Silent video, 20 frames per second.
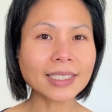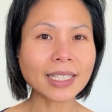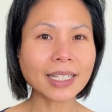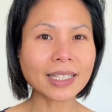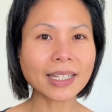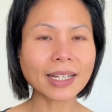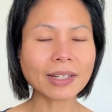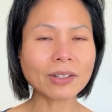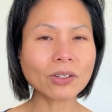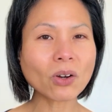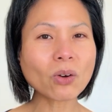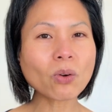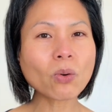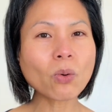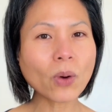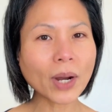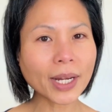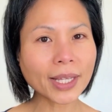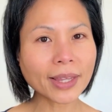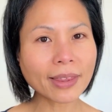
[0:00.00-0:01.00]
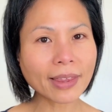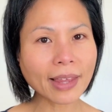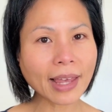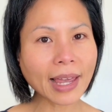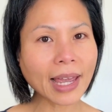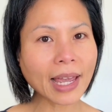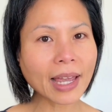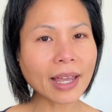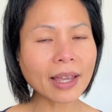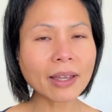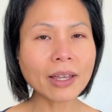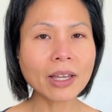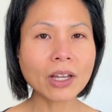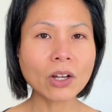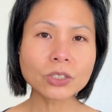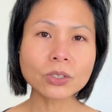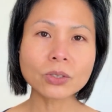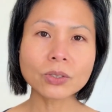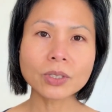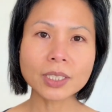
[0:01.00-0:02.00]
that they're not quite there,
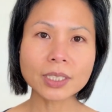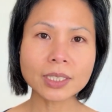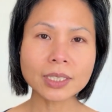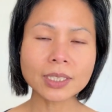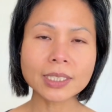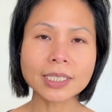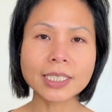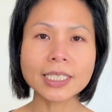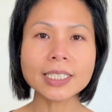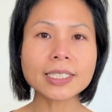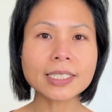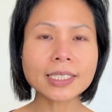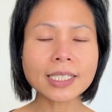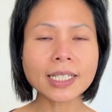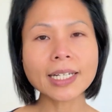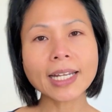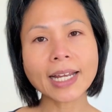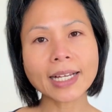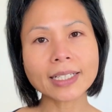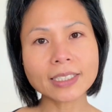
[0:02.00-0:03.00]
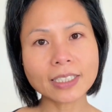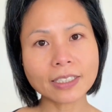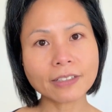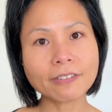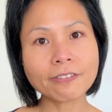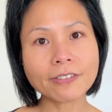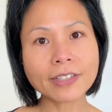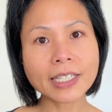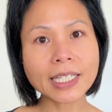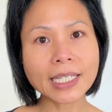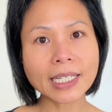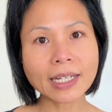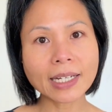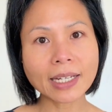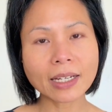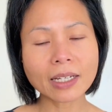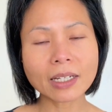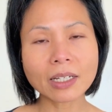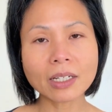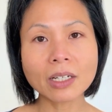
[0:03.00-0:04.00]
so this disconnected
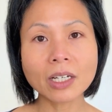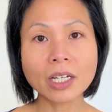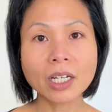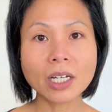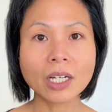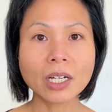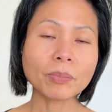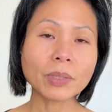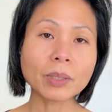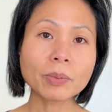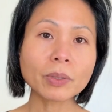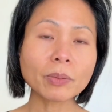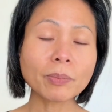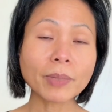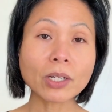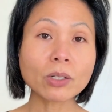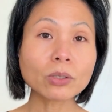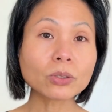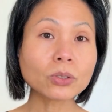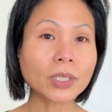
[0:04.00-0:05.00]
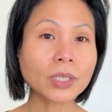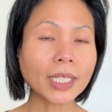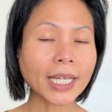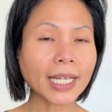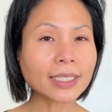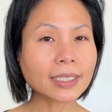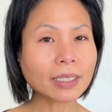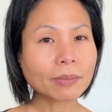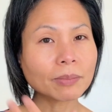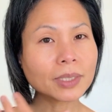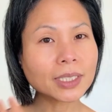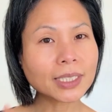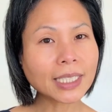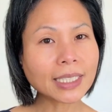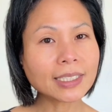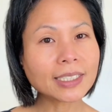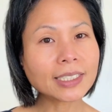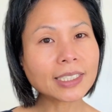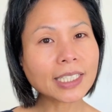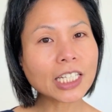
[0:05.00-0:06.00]
feeling. People may also get some
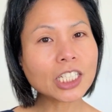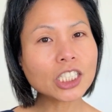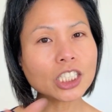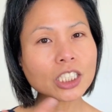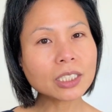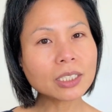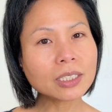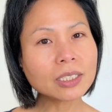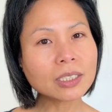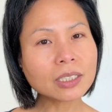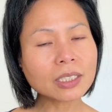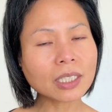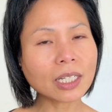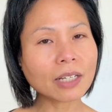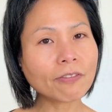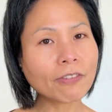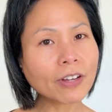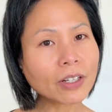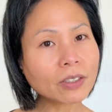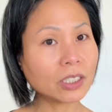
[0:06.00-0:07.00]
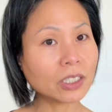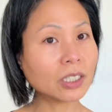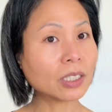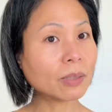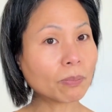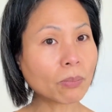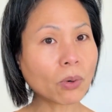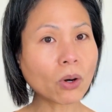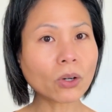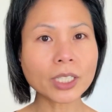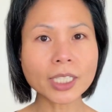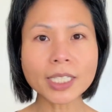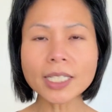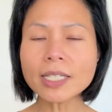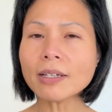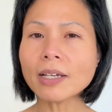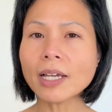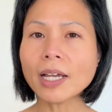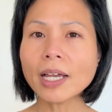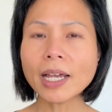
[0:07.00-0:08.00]
sensations felt in the
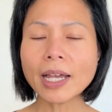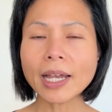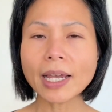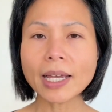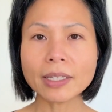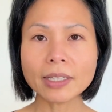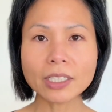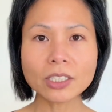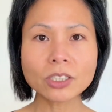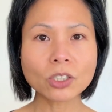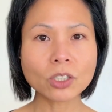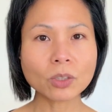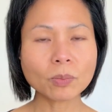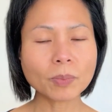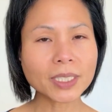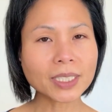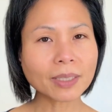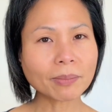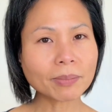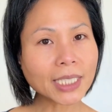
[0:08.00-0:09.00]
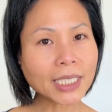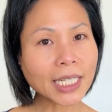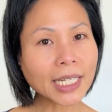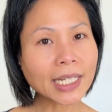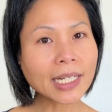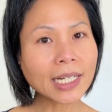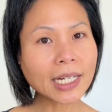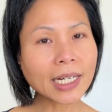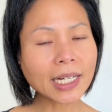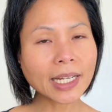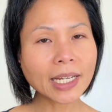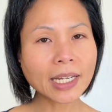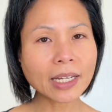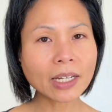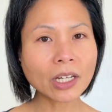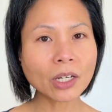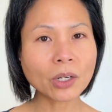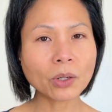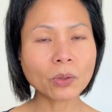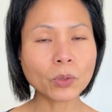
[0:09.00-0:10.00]
body, and this could be some
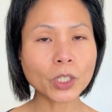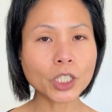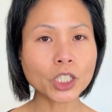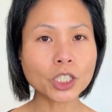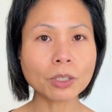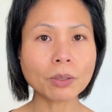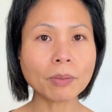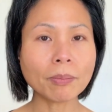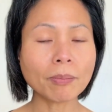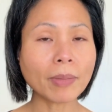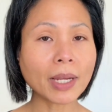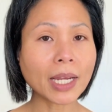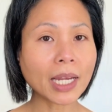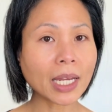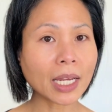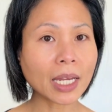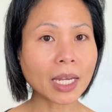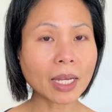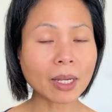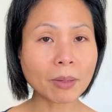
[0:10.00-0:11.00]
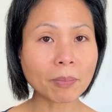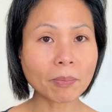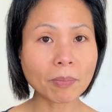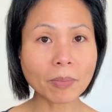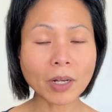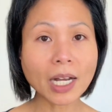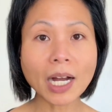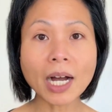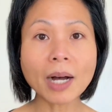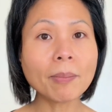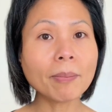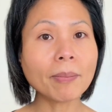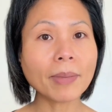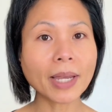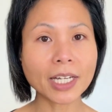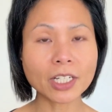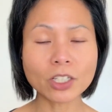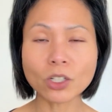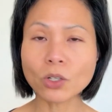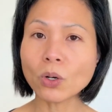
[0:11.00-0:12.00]
tingling, which may come
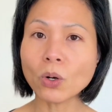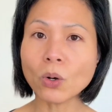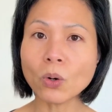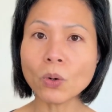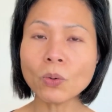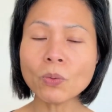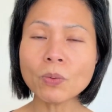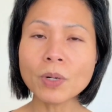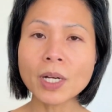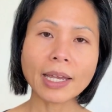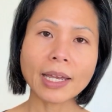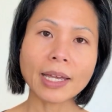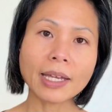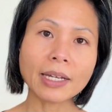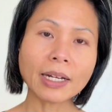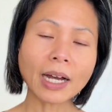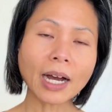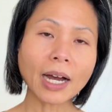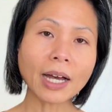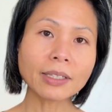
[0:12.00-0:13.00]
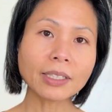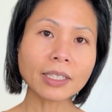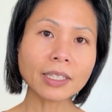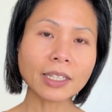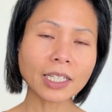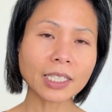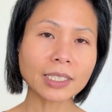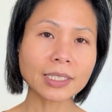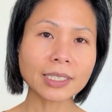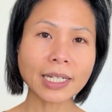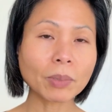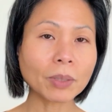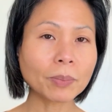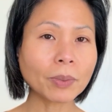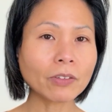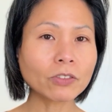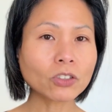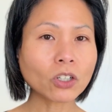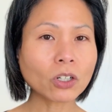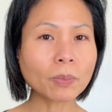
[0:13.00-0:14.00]
and go. And other things, people
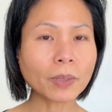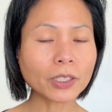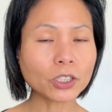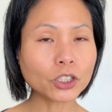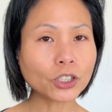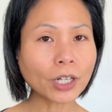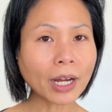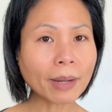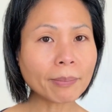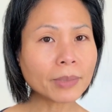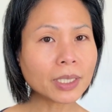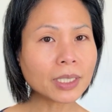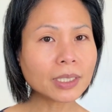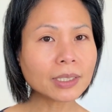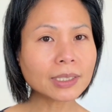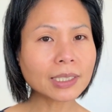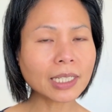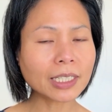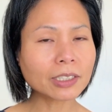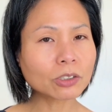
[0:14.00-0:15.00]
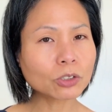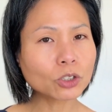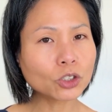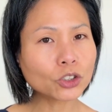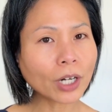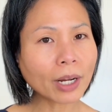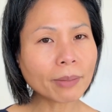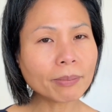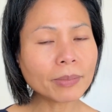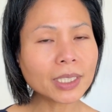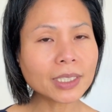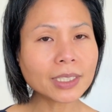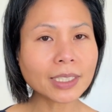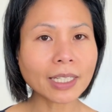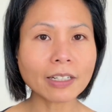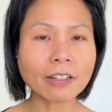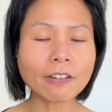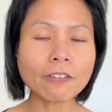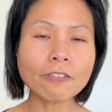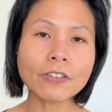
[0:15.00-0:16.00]
have talked about tremors, little tremors
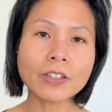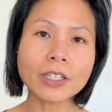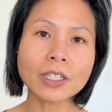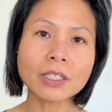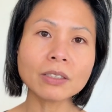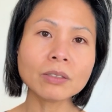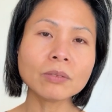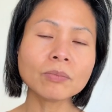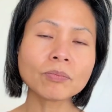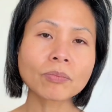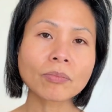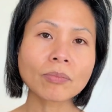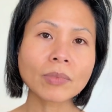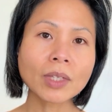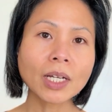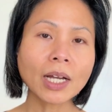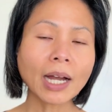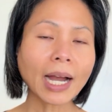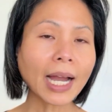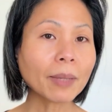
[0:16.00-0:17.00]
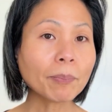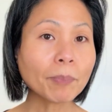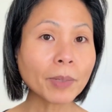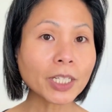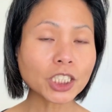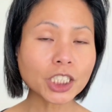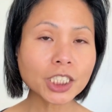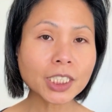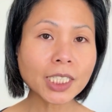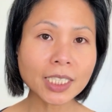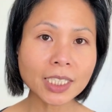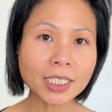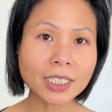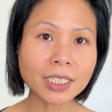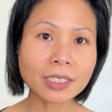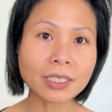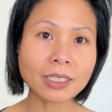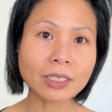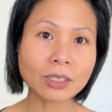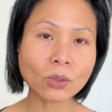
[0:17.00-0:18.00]
that they feel. High-pitched
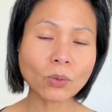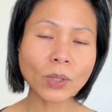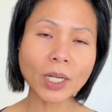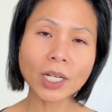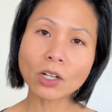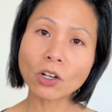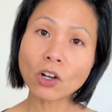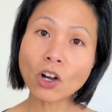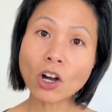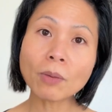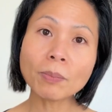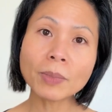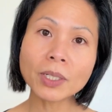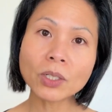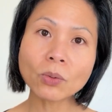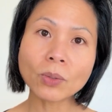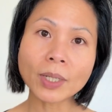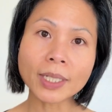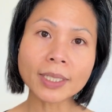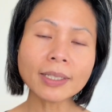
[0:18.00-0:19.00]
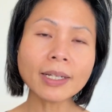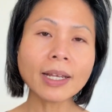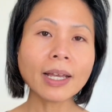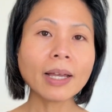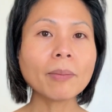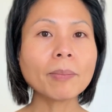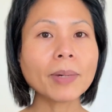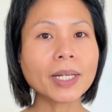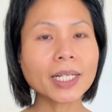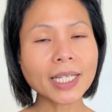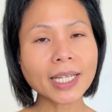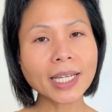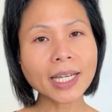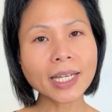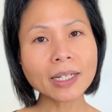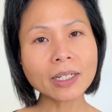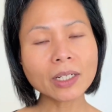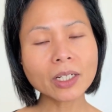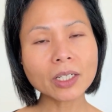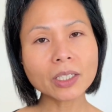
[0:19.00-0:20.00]
tinnitus is quite a common one, but
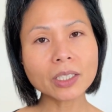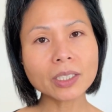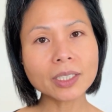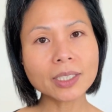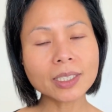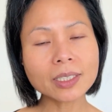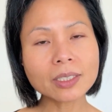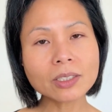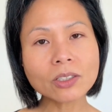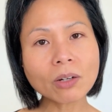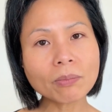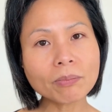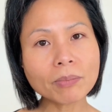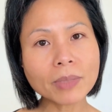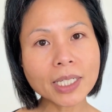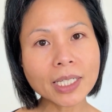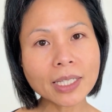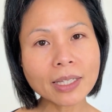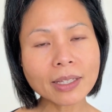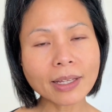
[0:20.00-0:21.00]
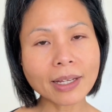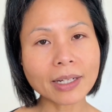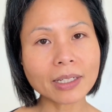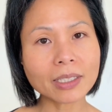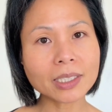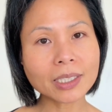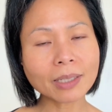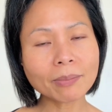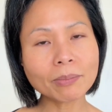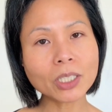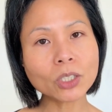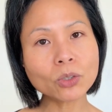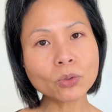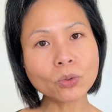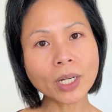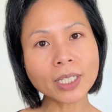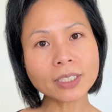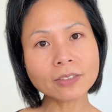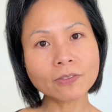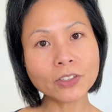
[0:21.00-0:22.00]
again, it does not mean that somebody who
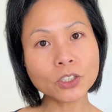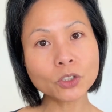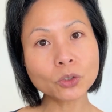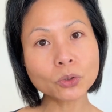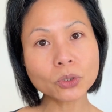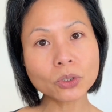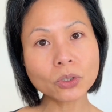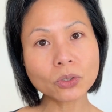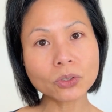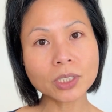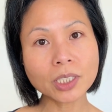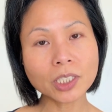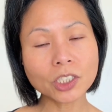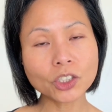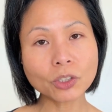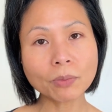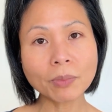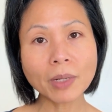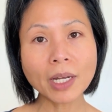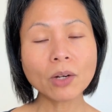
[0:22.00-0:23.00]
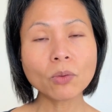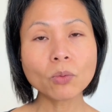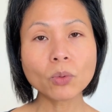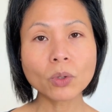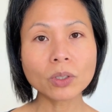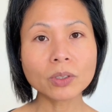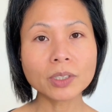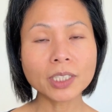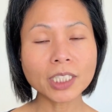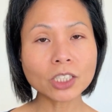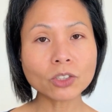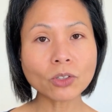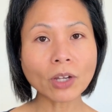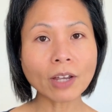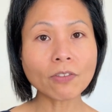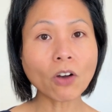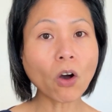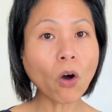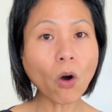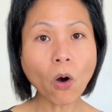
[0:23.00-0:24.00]
has visual snow syndrome will need to
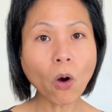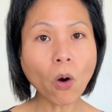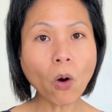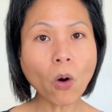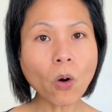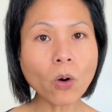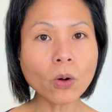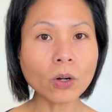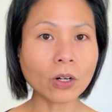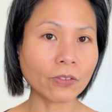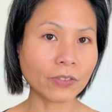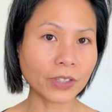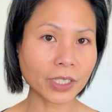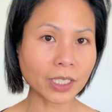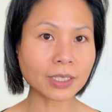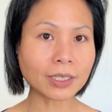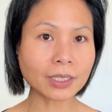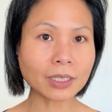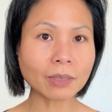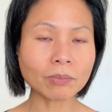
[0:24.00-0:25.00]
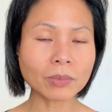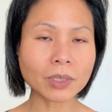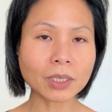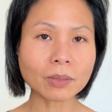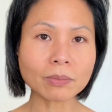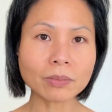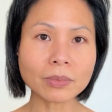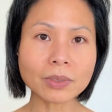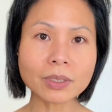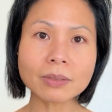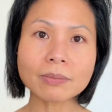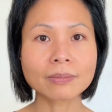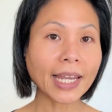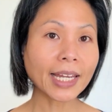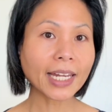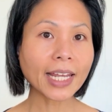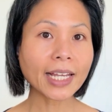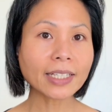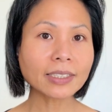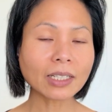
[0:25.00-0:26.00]
have all of these symptoms.
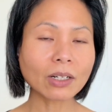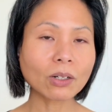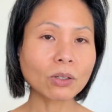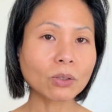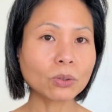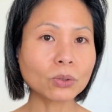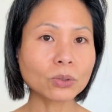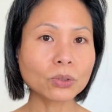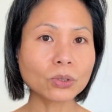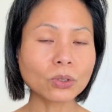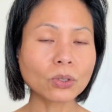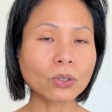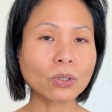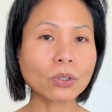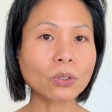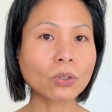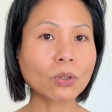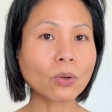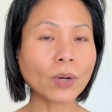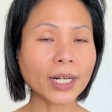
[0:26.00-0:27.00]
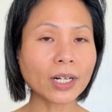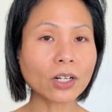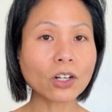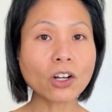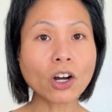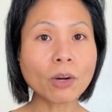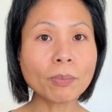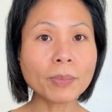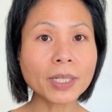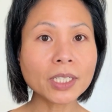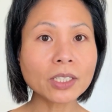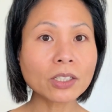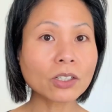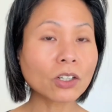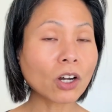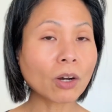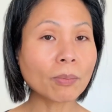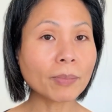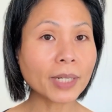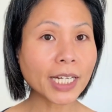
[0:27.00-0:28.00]
Headaches are also quite a common
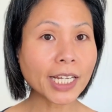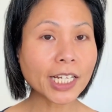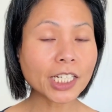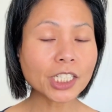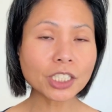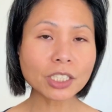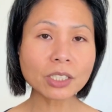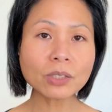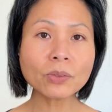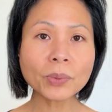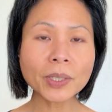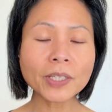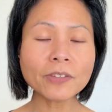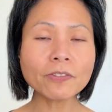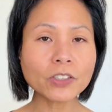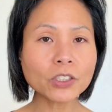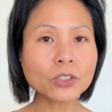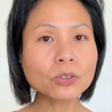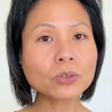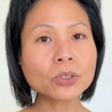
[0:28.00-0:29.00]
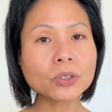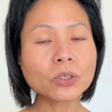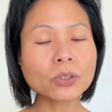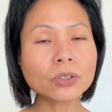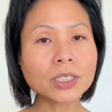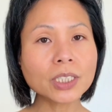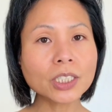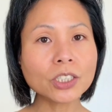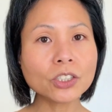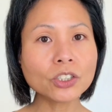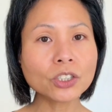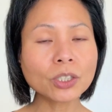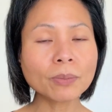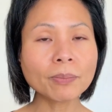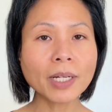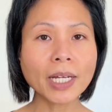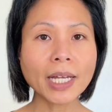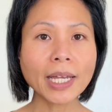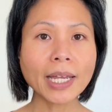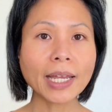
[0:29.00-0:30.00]
combination with visual snow
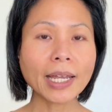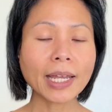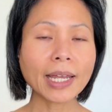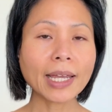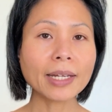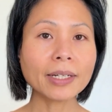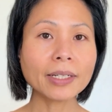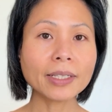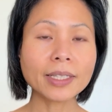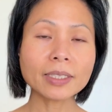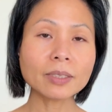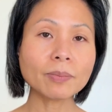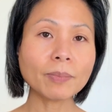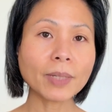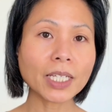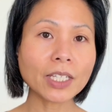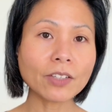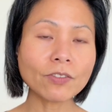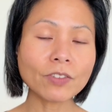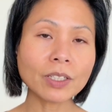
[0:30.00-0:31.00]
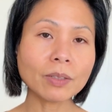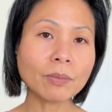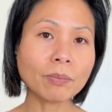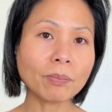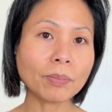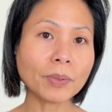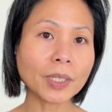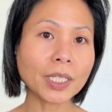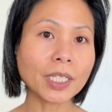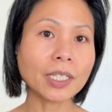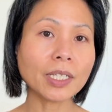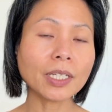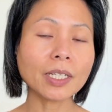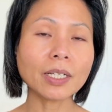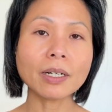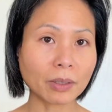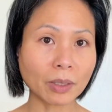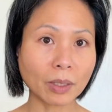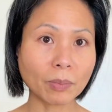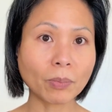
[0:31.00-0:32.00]
syndrome, and this may even be
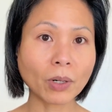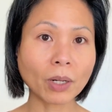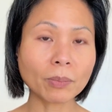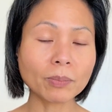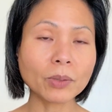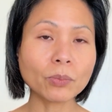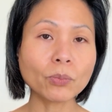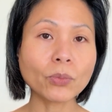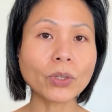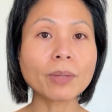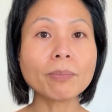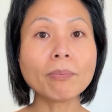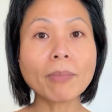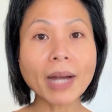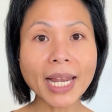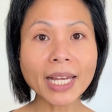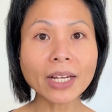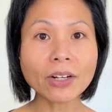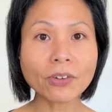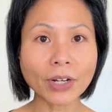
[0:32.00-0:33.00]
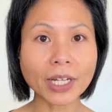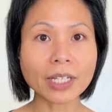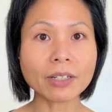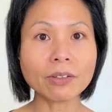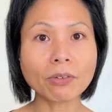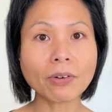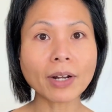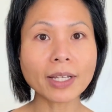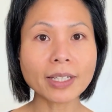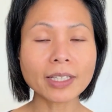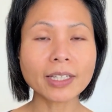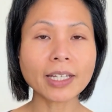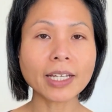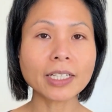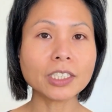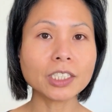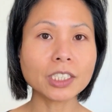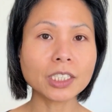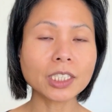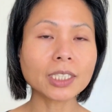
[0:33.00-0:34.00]
a problem with migraine rather
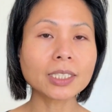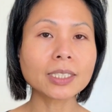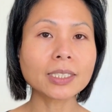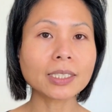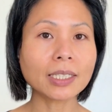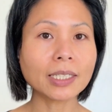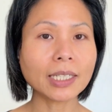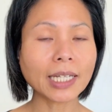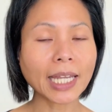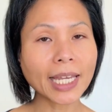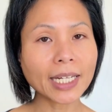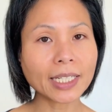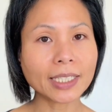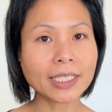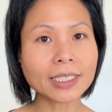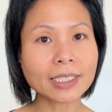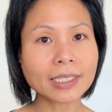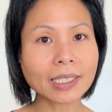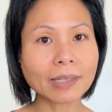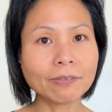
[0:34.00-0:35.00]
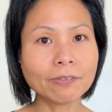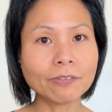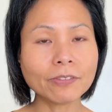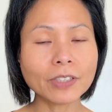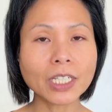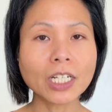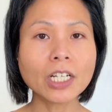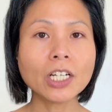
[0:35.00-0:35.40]
than just a head discomfort.